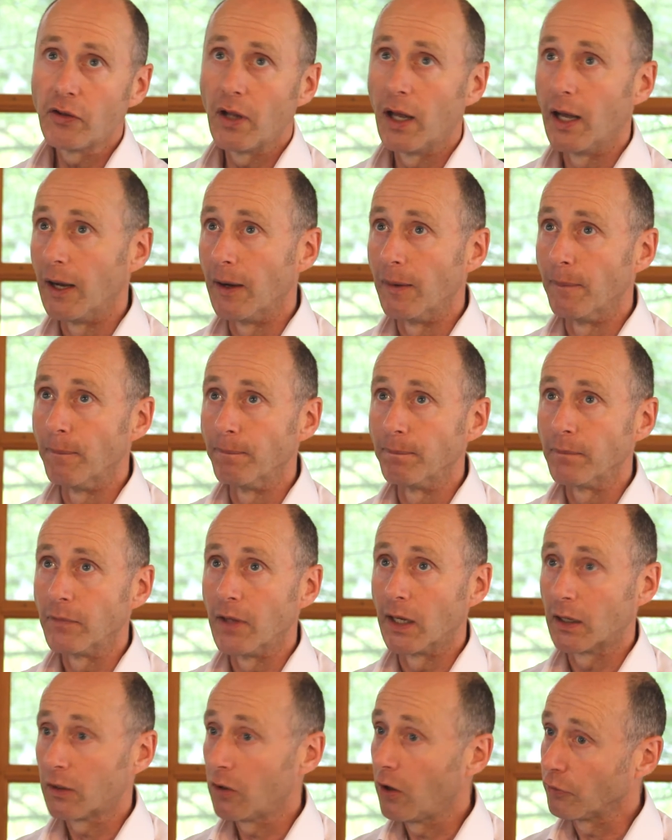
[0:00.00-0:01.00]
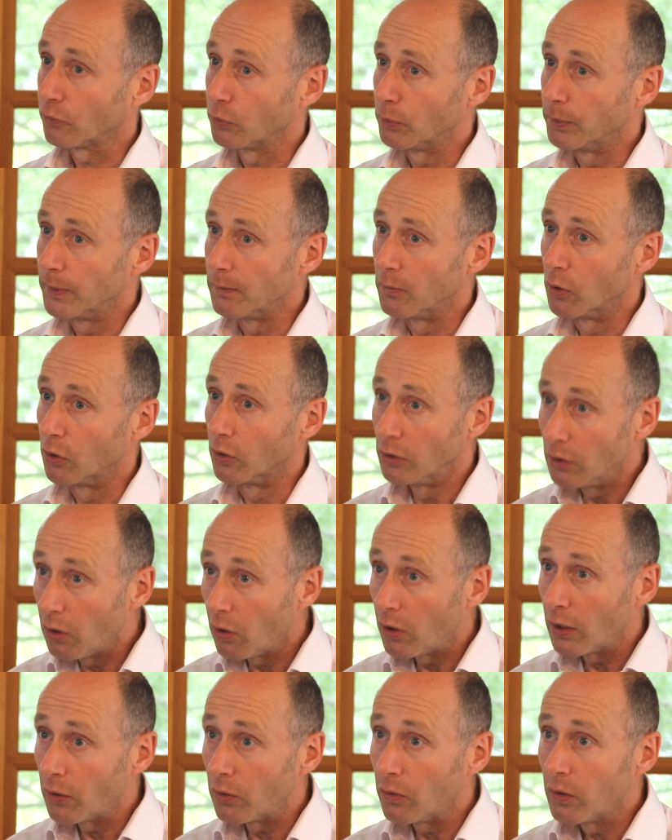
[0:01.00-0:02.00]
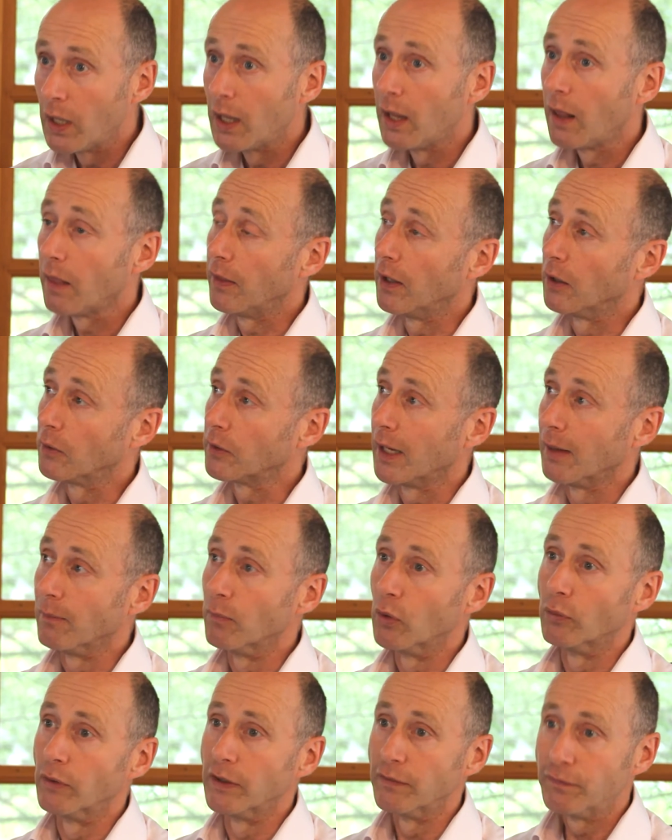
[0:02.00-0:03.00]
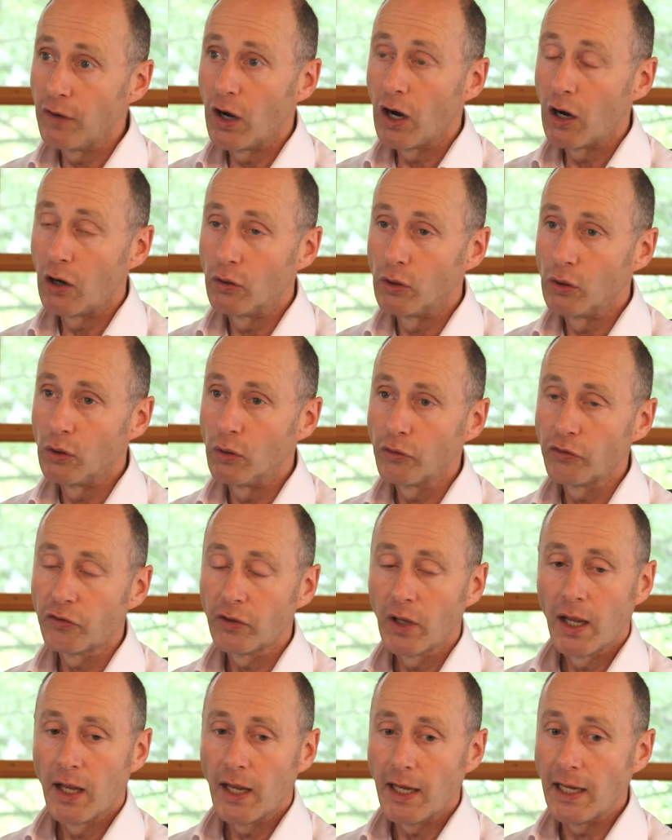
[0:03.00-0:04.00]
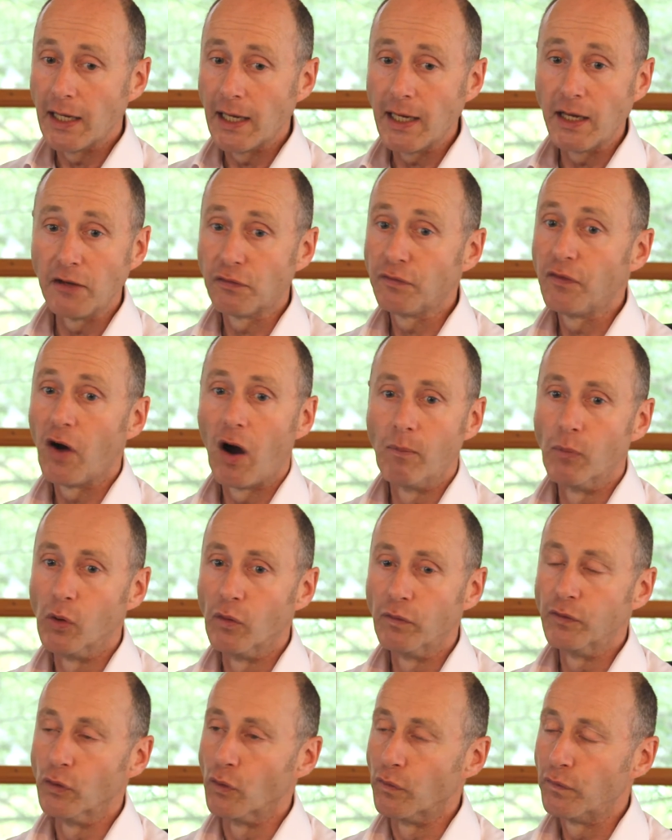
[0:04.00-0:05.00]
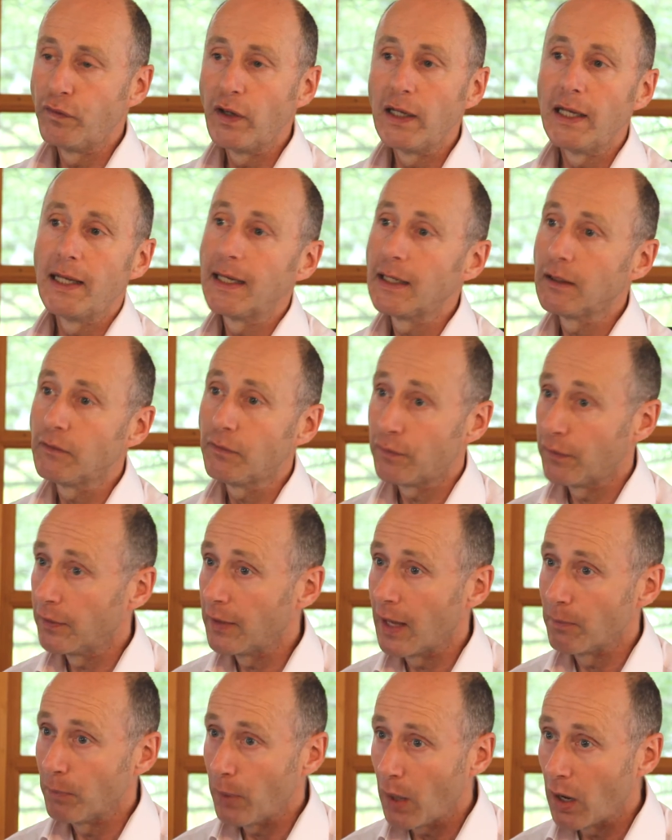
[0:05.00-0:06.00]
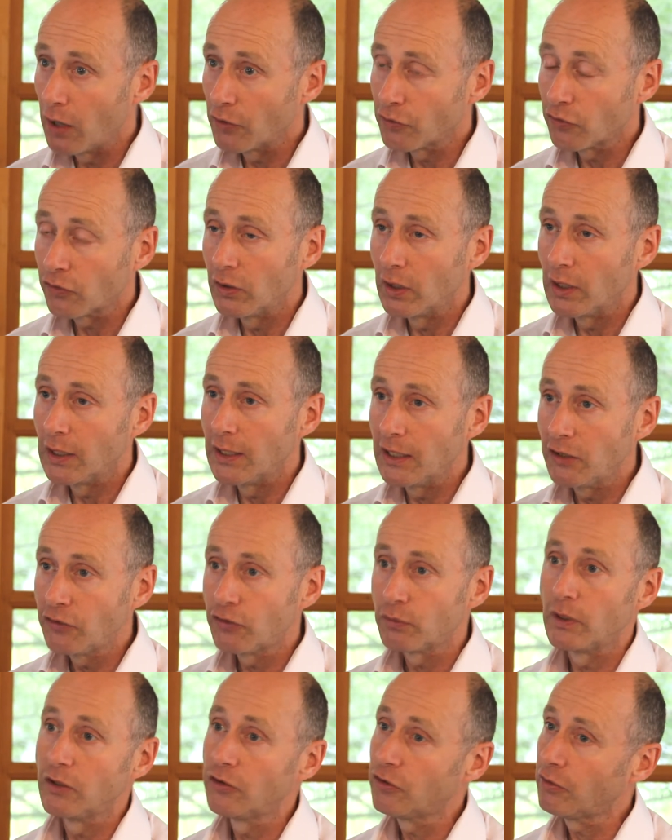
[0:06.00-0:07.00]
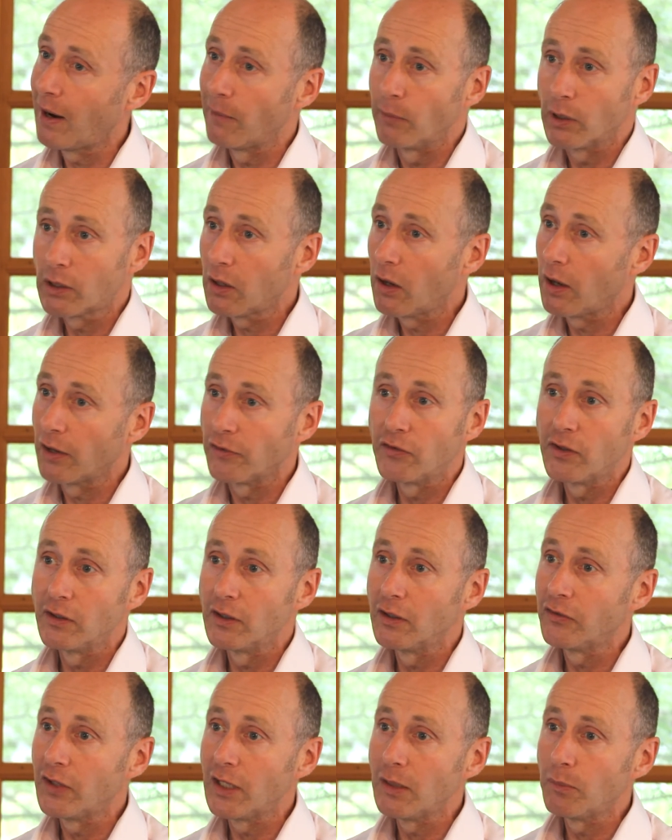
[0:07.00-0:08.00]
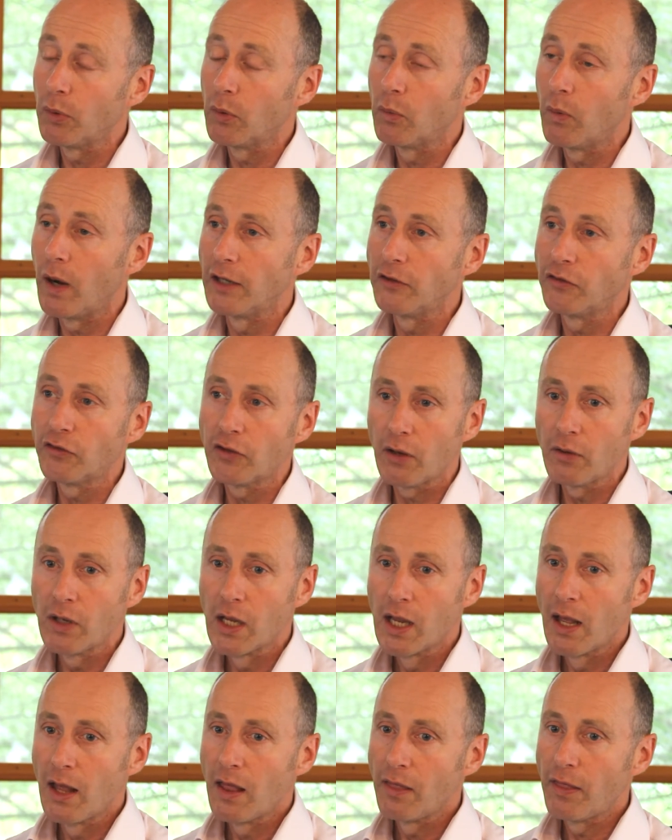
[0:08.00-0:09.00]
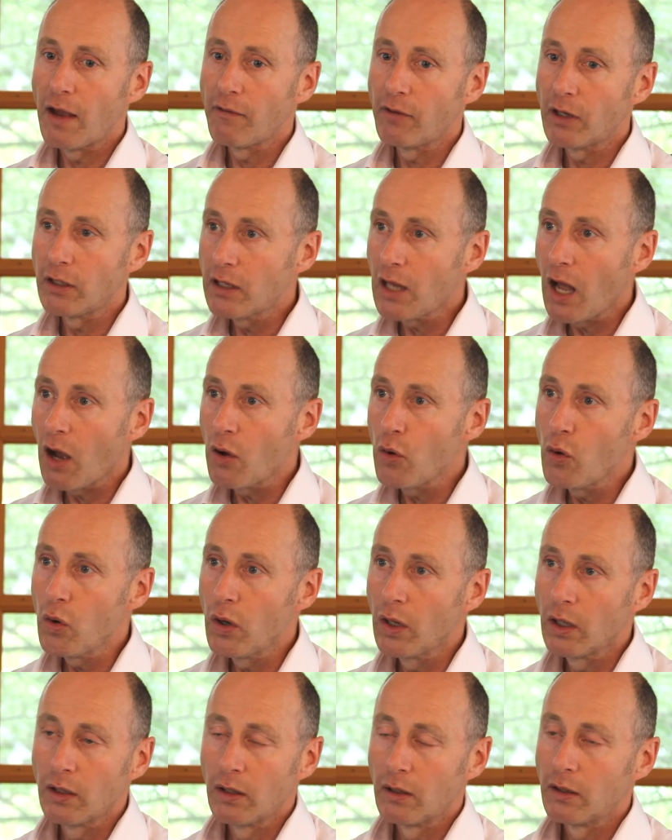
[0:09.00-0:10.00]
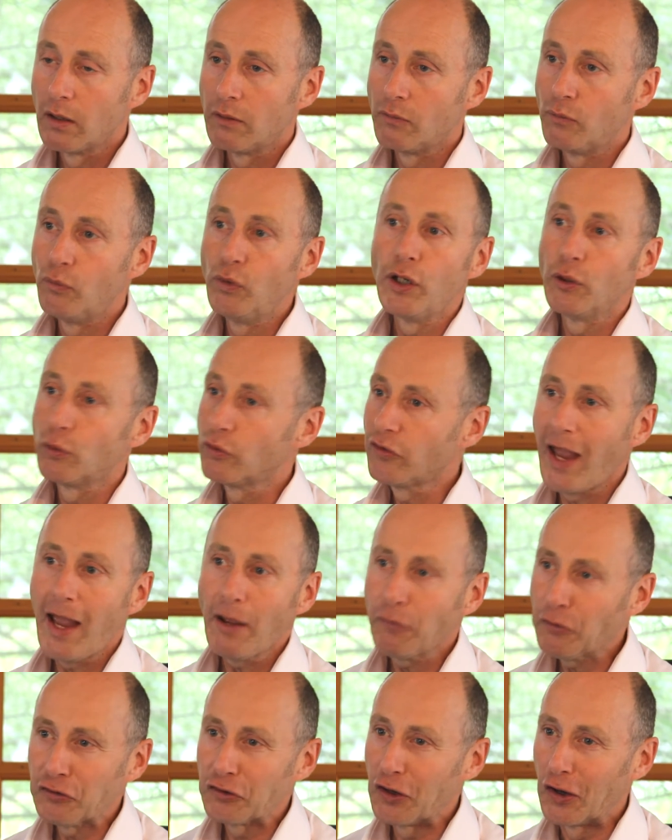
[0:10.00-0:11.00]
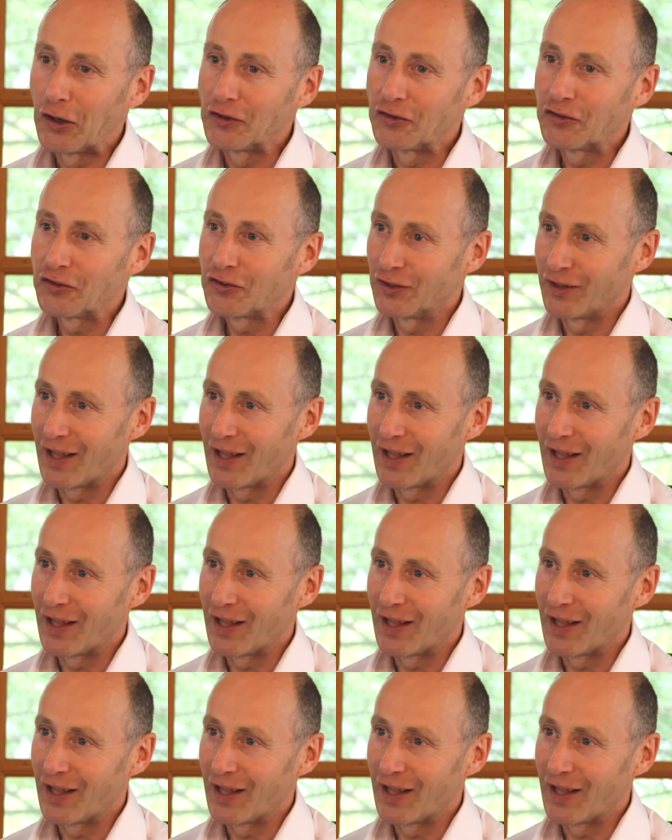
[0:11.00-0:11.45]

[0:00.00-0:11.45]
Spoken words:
their clients will be more loyal, they'll get more referrals. It's far more fulfilling for them personally to interact with clients in a deeper way. So there are no real downsides to